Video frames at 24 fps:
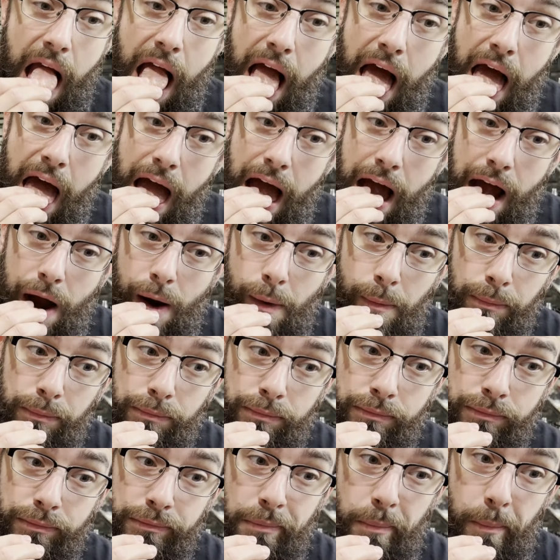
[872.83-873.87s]
seriously,
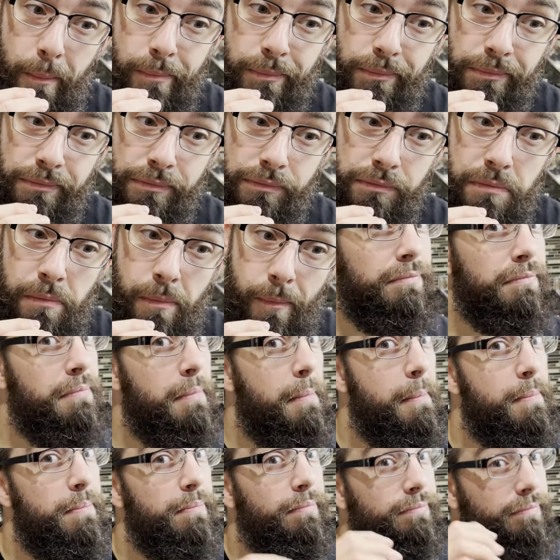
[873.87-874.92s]
it tastes great,
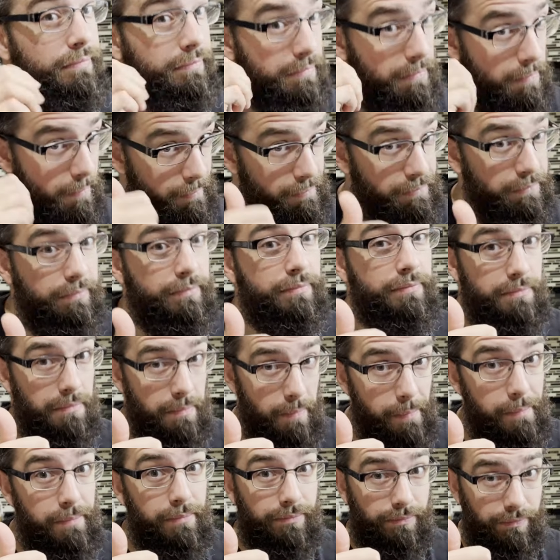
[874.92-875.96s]
even like
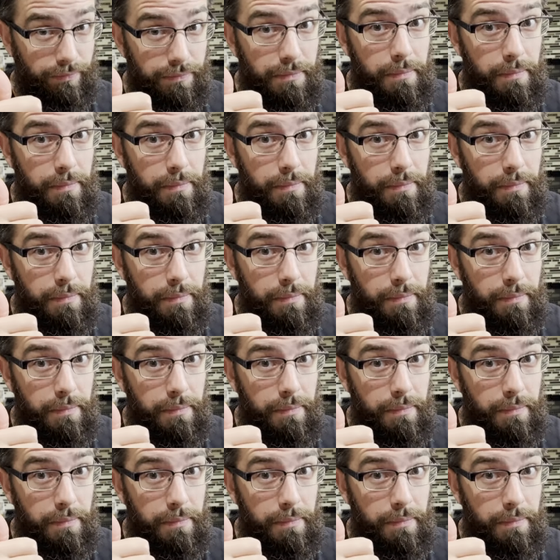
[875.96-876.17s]
this.